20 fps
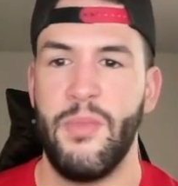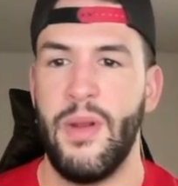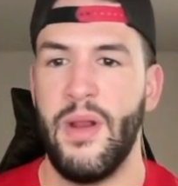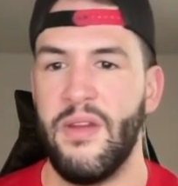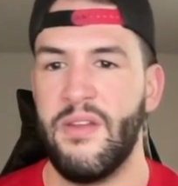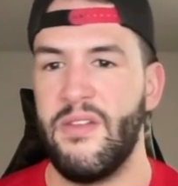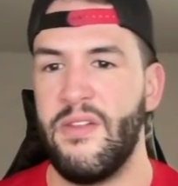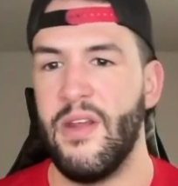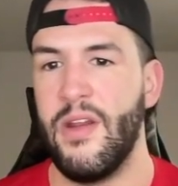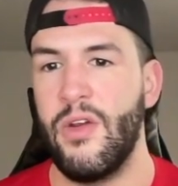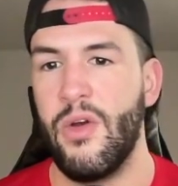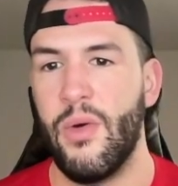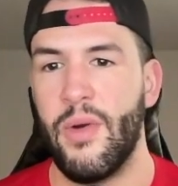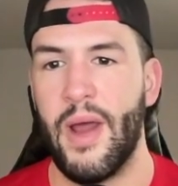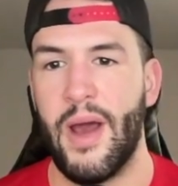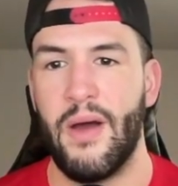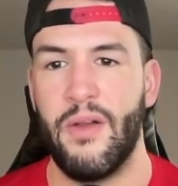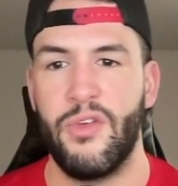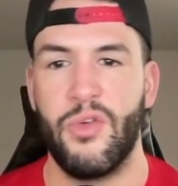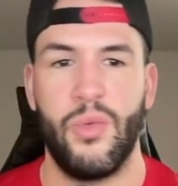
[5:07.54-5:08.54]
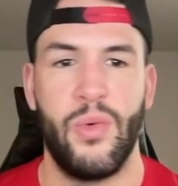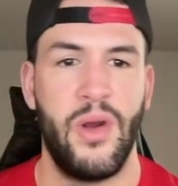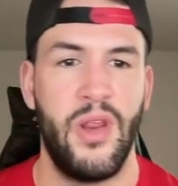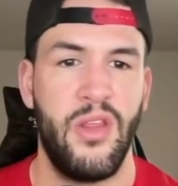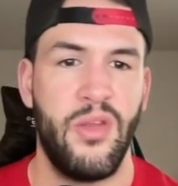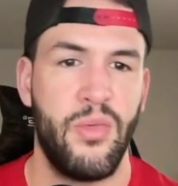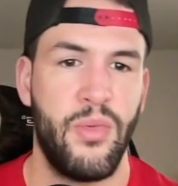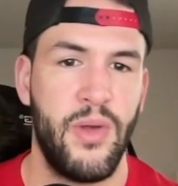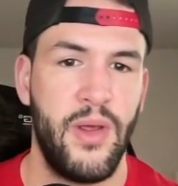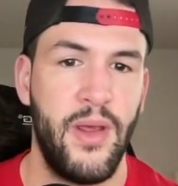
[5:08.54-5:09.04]
minutes did go down
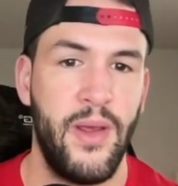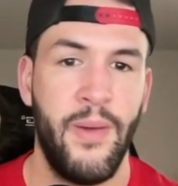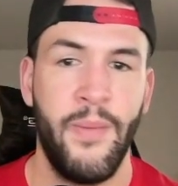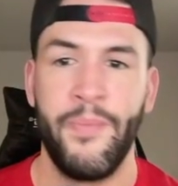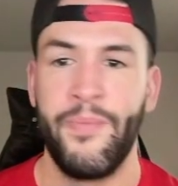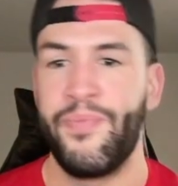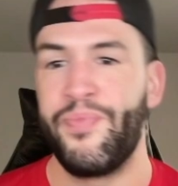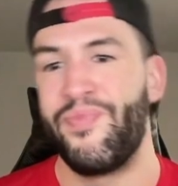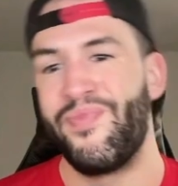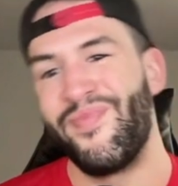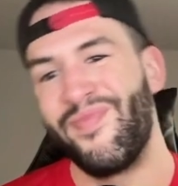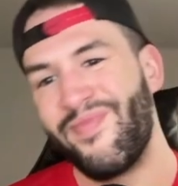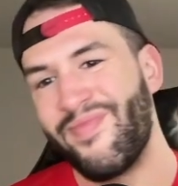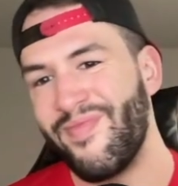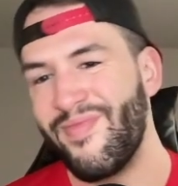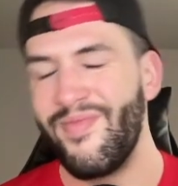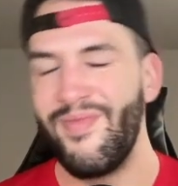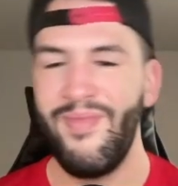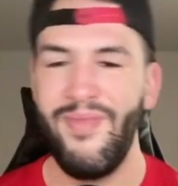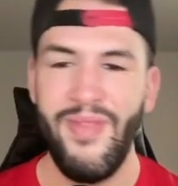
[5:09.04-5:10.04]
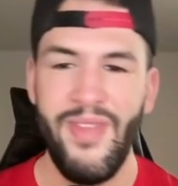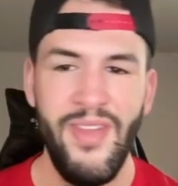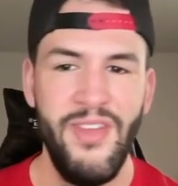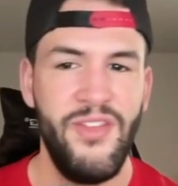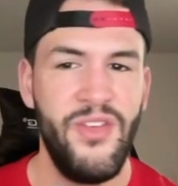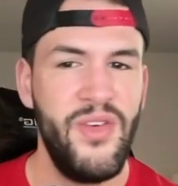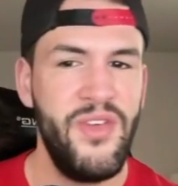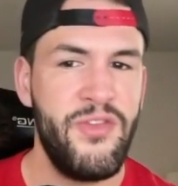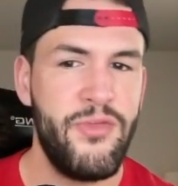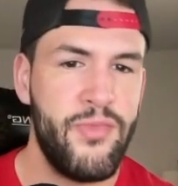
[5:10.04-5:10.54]
23,
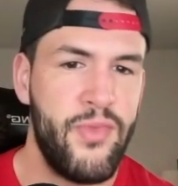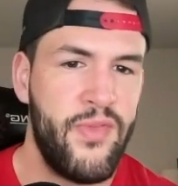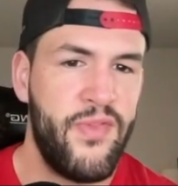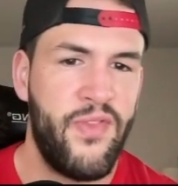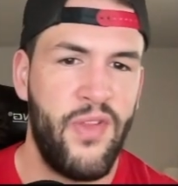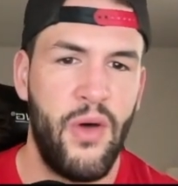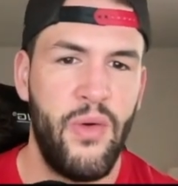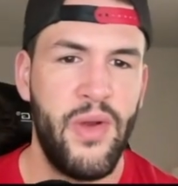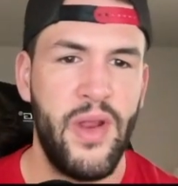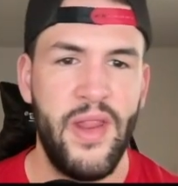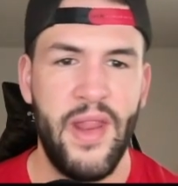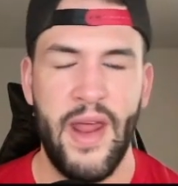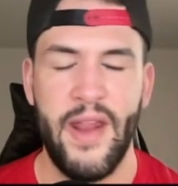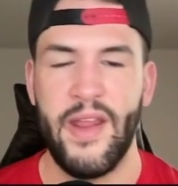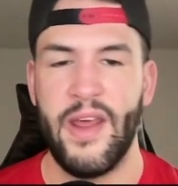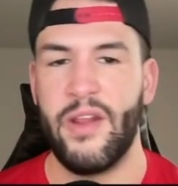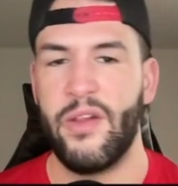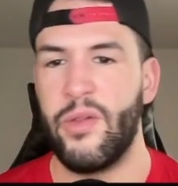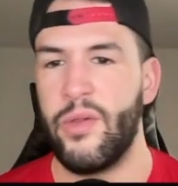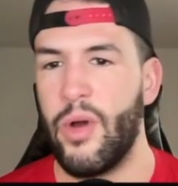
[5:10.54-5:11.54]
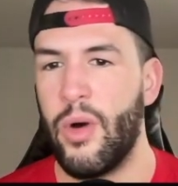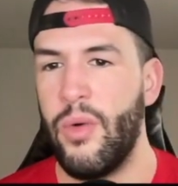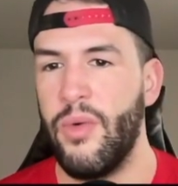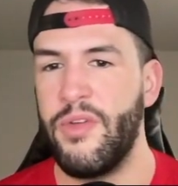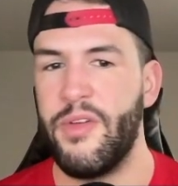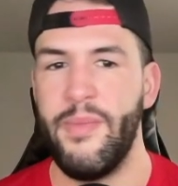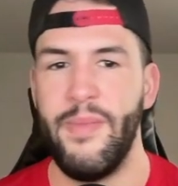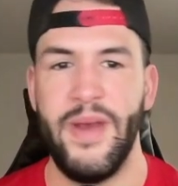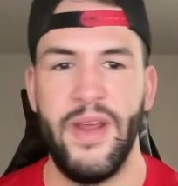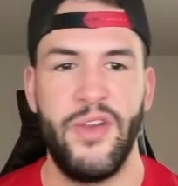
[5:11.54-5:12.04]
so he's floating in that like low
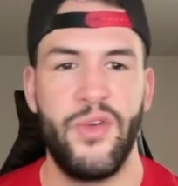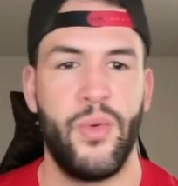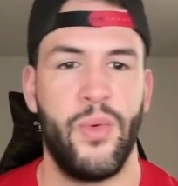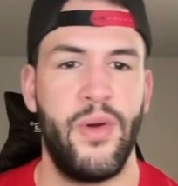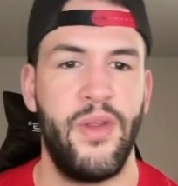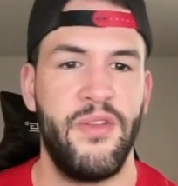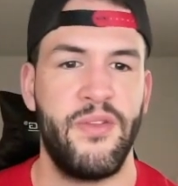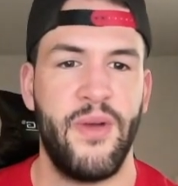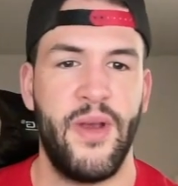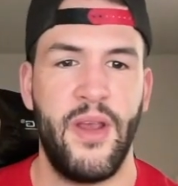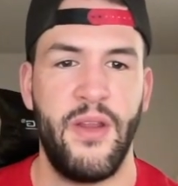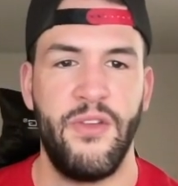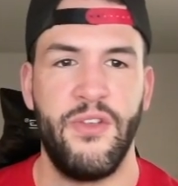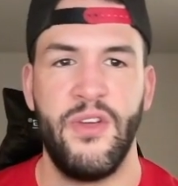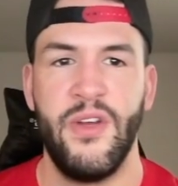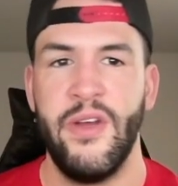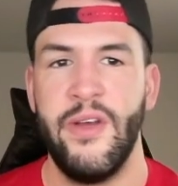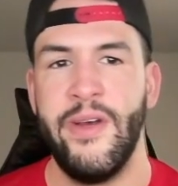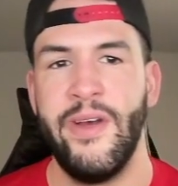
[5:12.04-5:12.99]
to mid 20s range.